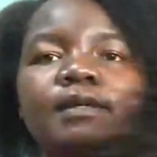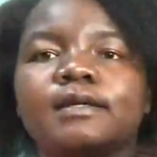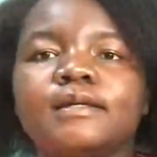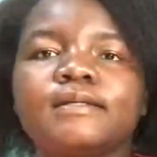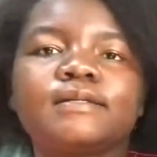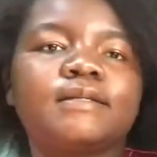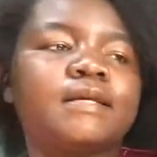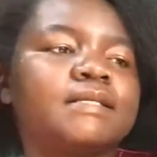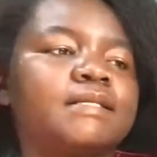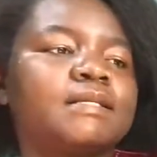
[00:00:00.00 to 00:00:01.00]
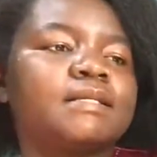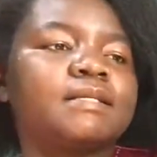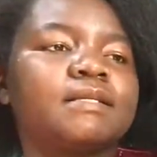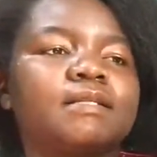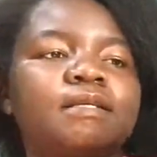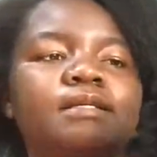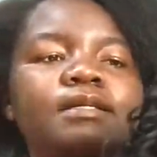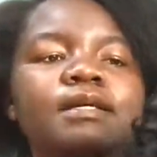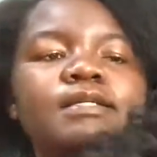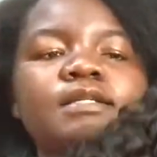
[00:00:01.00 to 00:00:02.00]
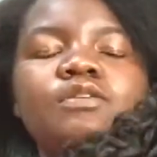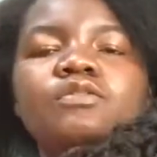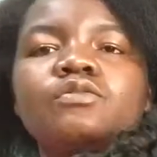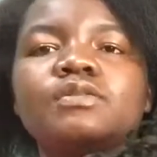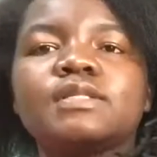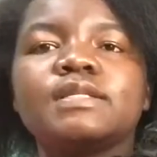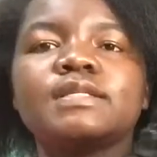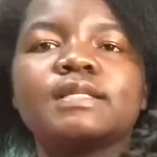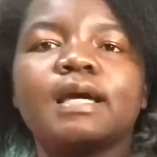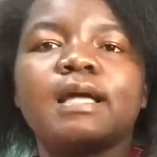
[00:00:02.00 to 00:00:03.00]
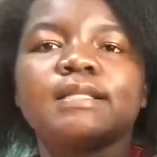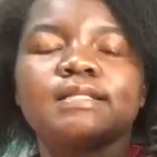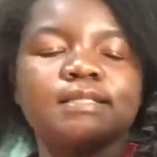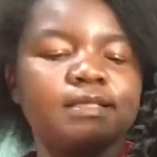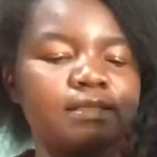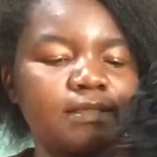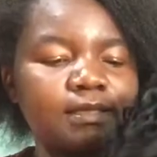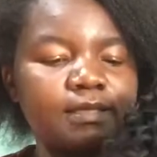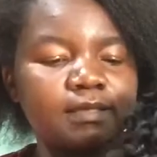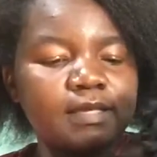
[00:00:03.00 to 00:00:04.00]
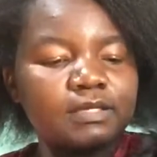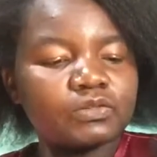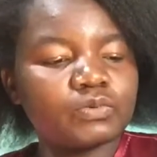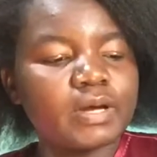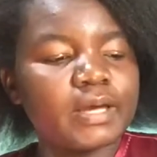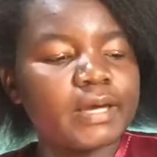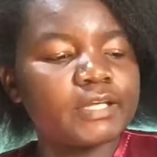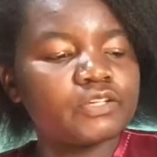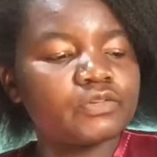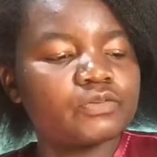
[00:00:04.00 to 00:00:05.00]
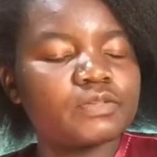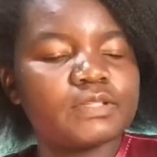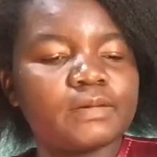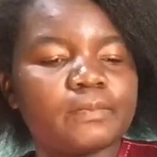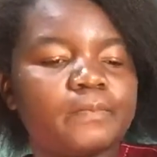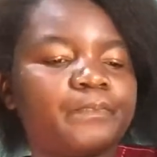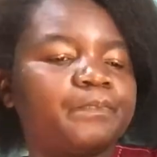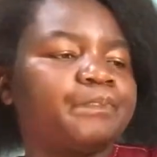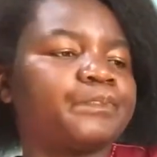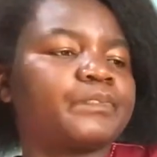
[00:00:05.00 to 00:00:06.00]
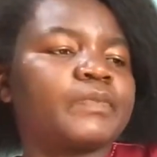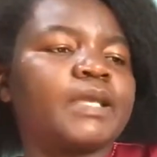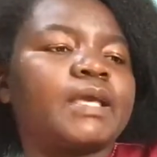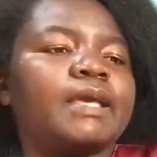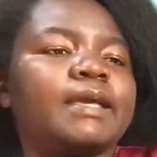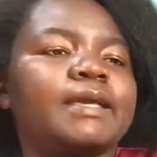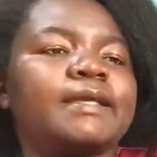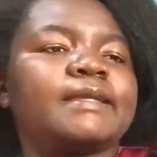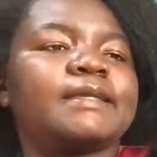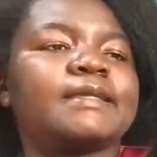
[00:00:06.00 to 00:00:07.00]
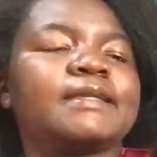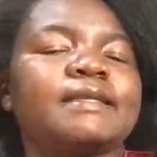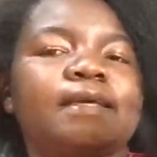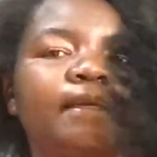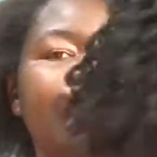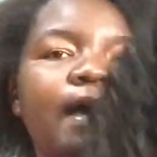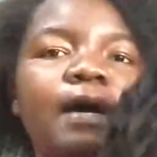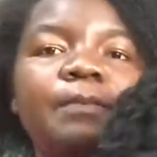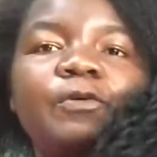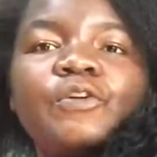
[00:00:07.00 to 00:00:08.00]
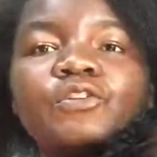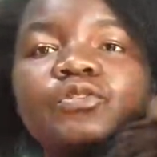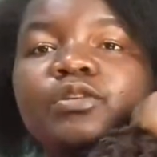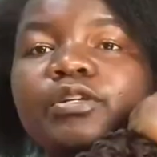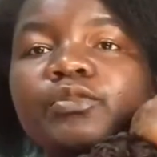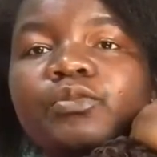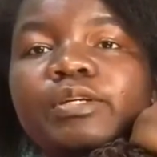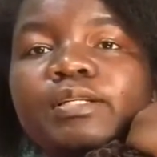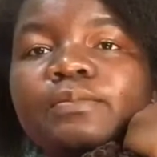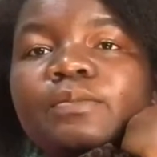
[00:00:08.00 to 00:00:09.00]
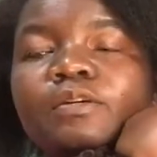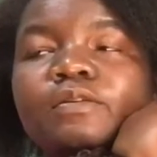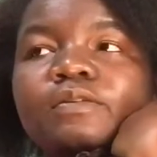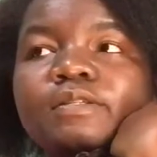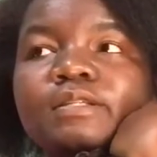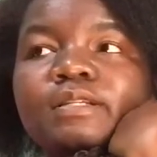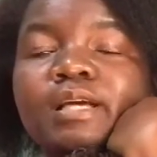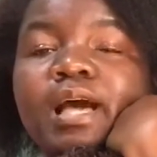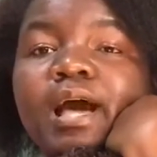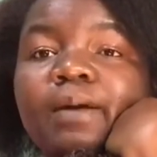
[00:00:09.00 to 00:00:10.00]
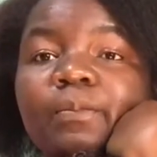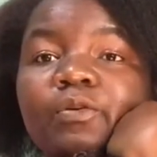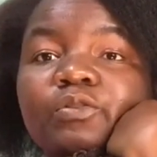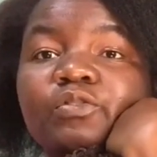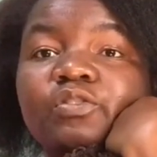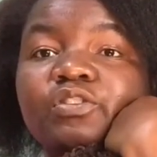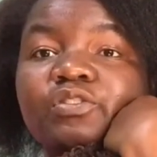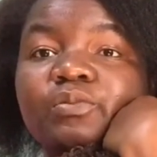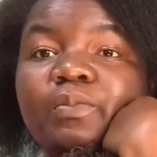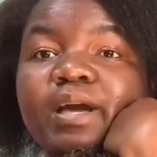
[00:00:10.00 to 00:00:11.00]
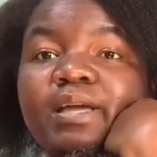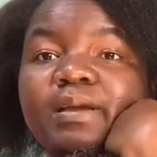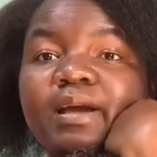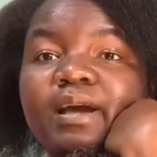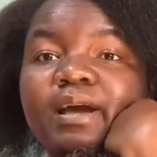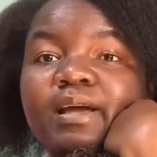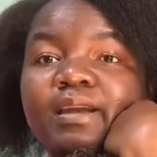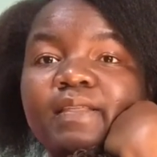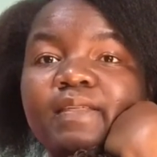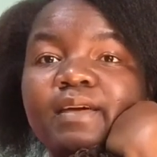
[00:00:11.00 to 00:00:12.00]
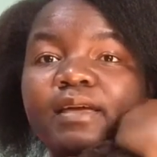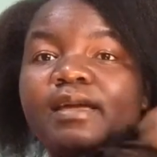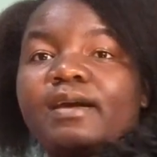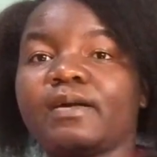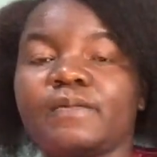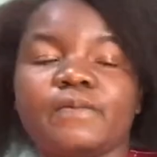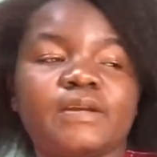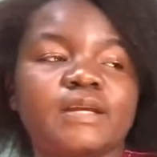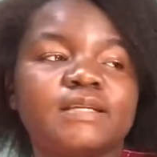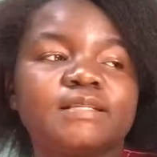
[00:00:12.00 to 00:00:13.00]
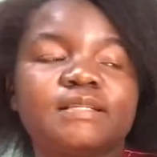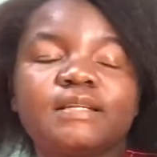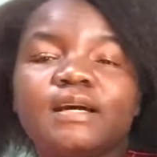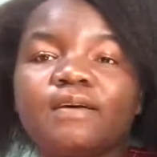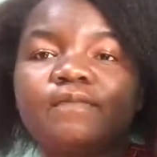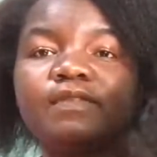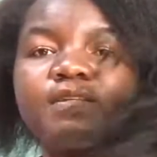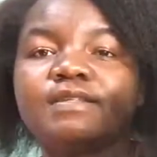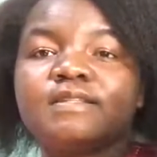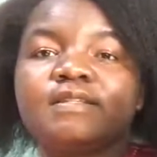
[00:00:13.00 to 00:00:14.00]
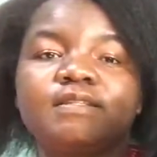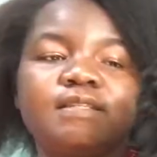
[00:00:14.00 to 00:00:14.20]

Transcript: It doesn't lose these curls easily. That's why I chose them. And yeah, I'm going to redo it, because I'm not going to buy another hair when I still have these things